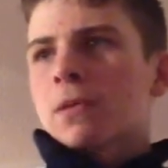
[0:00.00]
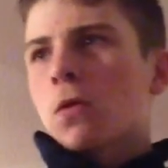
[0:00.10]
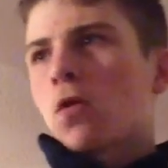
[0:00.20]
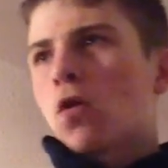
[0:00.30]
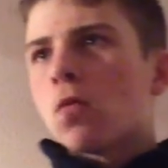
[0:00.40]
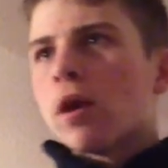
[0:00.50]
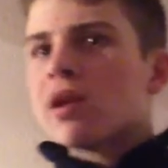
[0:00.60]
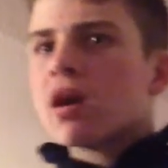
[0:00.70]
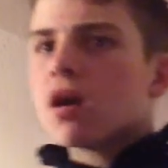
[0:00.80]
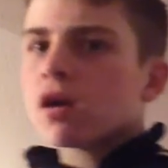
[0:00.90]
Or
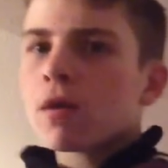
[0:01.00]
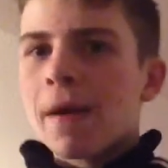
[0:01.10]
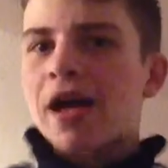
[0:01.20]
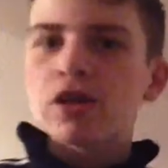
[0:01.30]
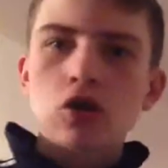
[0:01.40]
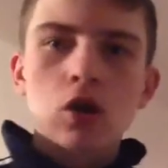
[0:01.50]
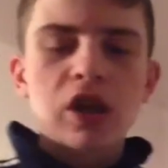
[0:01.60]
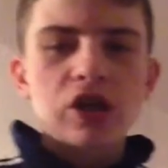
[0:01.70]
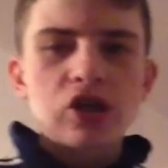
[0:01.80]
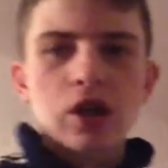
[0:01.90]
when companions got
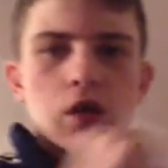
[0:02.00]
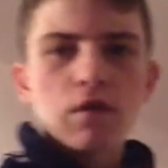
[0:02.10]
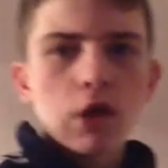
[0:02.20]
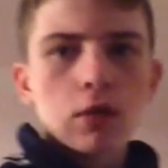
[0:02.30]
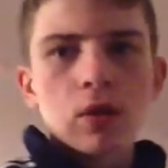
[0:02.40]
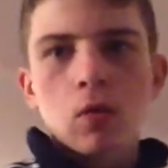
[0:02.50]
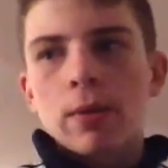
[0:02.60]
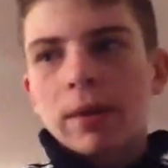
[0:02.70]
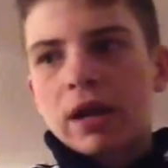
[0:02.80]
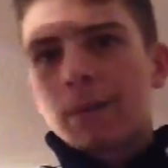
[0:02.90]
glitched and they couldn't follow me, or when
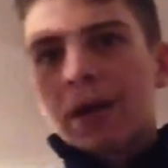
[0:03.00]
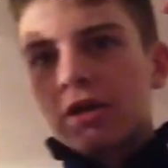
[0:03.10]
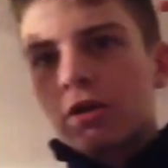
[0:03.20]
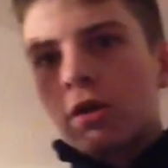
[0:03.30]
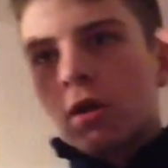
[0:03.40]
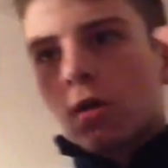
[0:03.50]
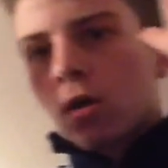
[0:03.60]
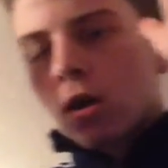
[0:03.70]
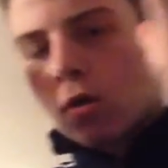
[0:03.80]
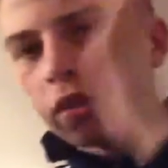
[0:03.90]
my companion,
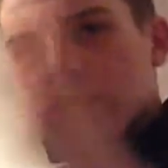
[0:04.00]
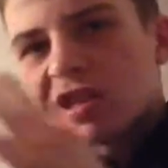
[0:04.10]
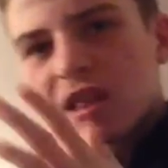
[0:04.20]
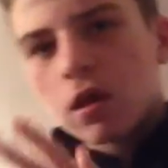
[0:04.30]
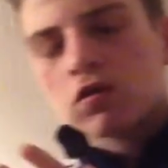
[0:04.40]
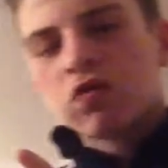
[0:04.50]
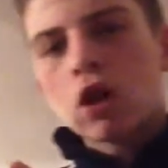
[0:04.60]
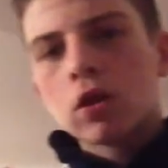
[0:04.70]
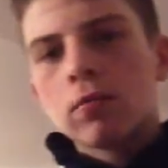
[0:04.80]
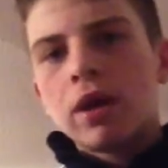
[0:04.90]
who they said they was
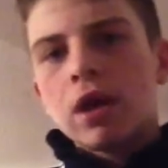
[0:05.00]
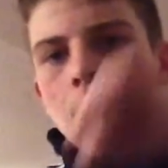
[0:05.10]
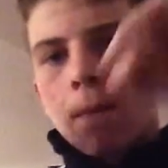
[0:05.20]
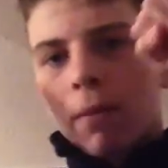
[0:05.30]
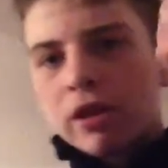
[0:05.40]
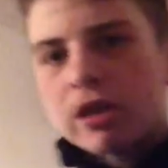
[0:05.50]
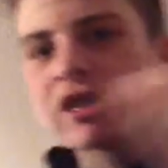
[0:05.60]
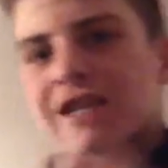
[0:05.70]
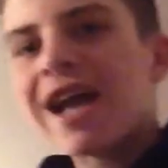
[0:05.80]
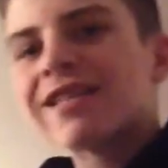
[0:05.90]
following me, but they
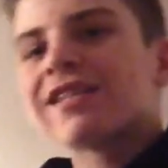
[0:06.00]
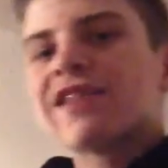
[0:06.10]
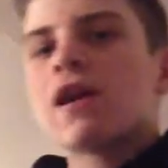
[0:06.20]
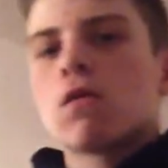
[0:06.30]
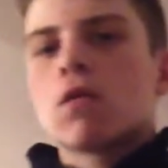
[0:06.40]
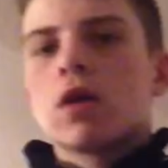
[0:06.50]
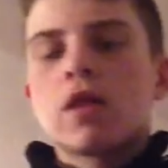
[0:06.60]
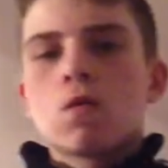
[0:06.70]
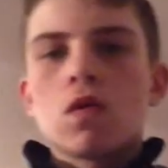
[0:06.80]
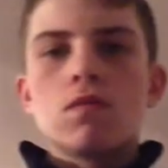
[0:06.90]
stand still and they
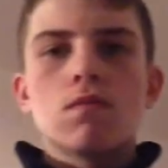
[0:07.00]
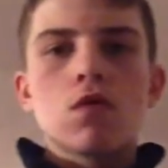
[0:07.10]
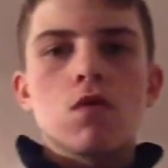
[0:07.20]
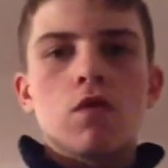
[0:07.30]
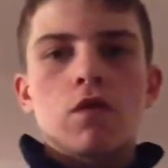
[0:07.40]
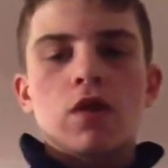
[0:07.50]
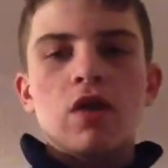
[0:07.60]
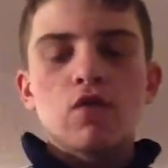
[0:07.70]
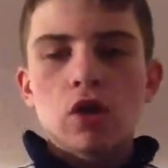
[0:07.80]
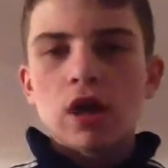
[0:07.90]
wouldn't move,
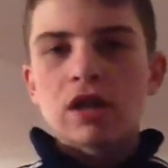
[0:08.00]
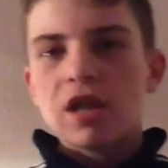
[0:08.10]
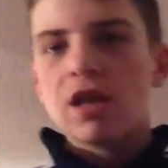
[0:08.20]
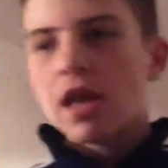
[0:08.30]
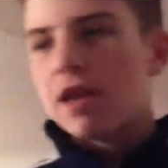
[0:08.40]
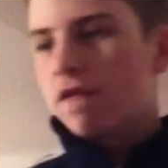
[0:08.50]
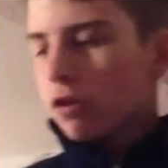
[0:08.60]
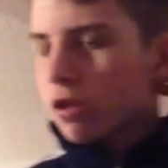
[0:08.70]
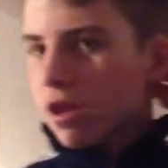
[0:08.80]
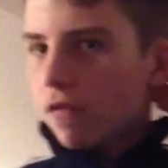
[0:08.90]
even though they
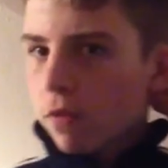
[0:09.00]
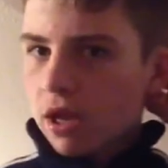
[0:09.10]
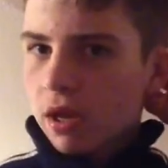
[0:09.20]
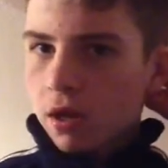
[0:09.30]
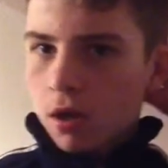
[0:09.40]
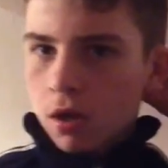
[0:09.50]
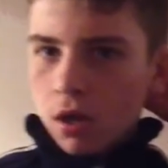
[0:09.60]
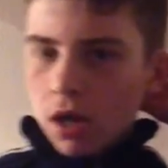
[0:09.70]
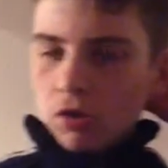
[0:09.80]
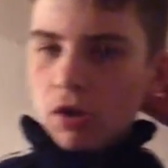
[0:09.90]
didn't have the way here.
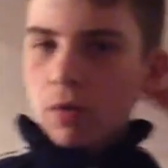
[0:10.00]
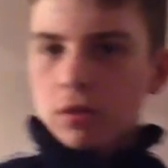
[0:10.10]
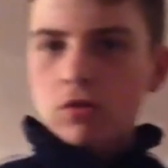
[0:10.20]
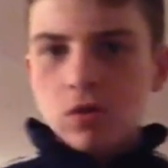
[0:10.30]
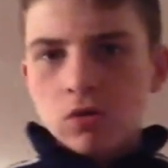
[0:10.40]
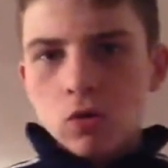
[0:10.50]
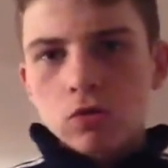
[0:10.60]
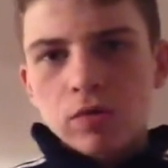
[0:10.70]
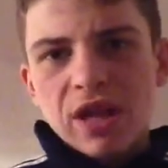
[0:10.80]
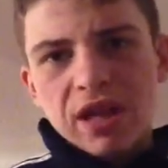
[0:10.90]
So I went and told them to
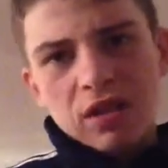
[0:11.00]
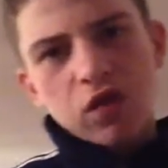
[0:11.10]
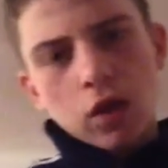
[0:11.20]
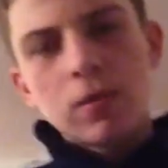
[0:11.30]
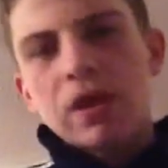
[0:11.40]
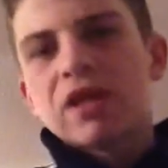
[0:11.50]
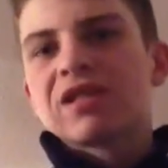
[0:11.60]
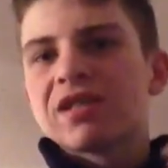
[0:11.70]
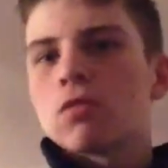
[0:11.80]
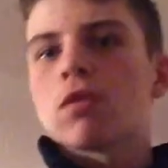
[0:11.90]
wait there and then follow me. They
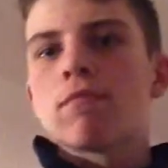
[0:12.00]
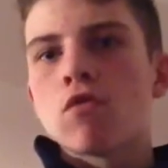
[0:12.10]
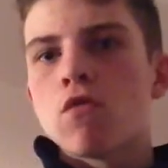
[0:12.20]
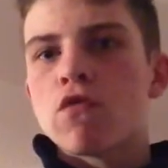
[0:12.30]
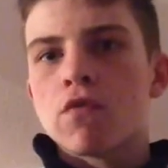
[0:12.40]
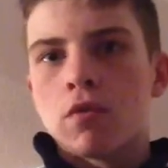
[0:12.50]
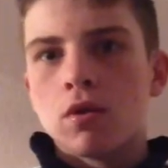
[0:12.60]
still didn't move.